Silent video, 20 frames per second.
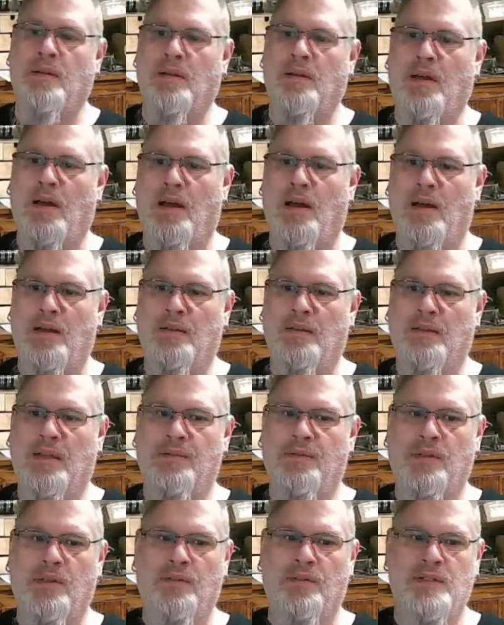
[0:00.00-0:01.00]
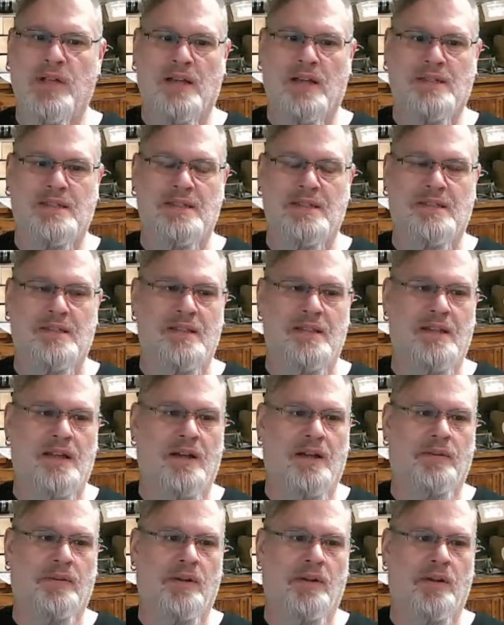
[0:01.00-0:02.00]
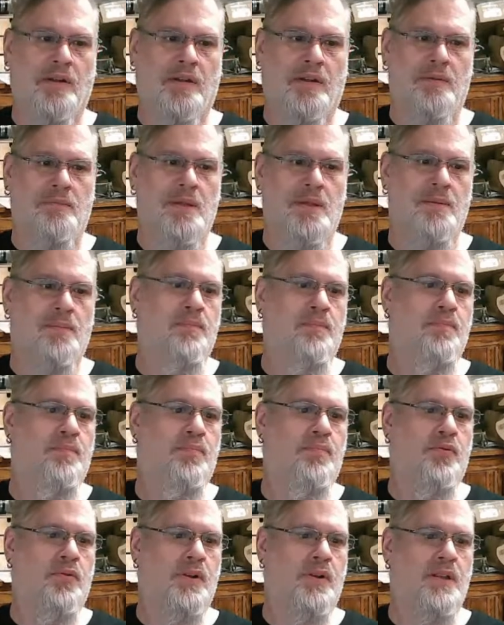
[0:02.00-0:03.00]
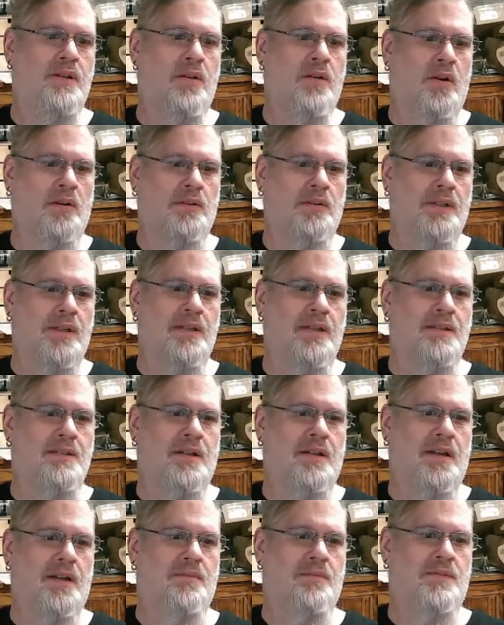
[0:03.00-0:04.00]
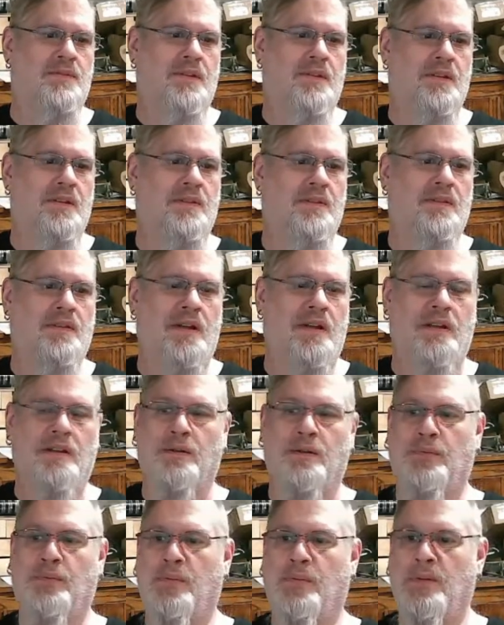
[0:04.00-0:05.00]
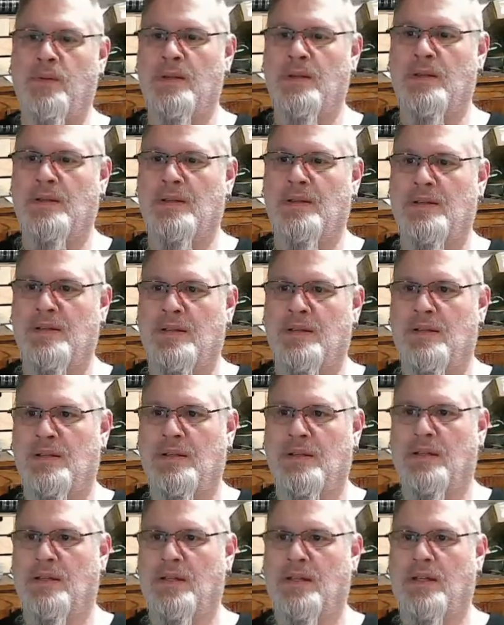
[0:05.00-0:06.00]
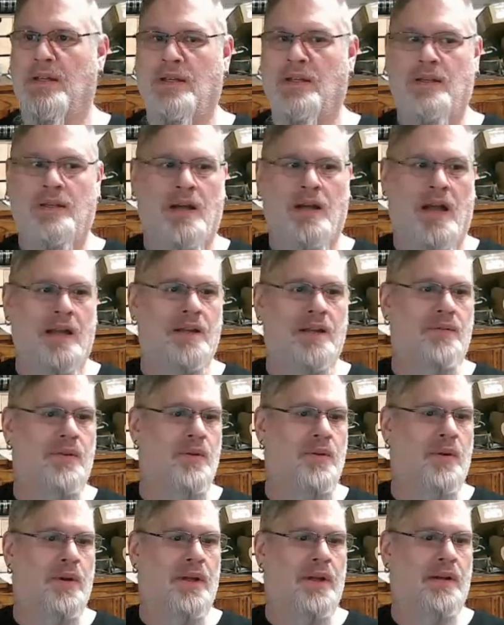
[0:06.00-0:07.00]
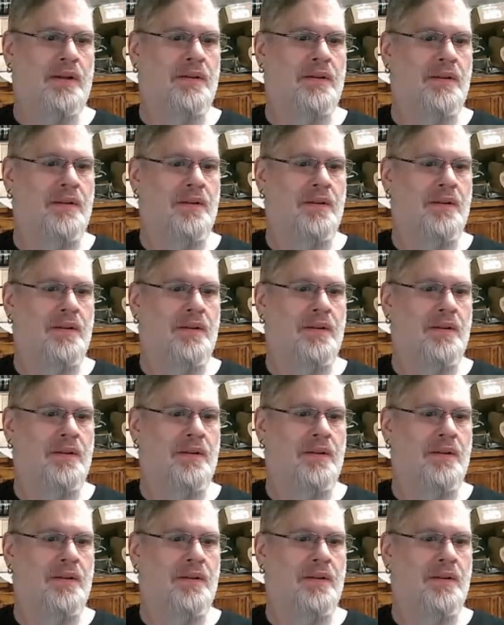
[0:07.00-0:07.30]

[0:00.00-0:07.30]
level of toxicity out there can be pretty gnarly at times. It's kind of annoying.